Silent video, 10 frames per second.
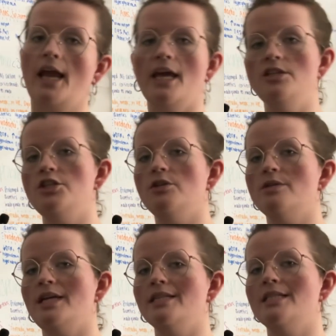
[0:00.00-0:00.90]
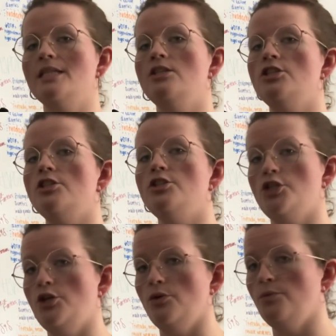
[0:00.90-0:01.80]
angiotensinogen
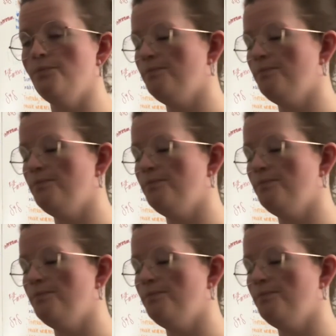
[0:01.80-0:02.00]
2.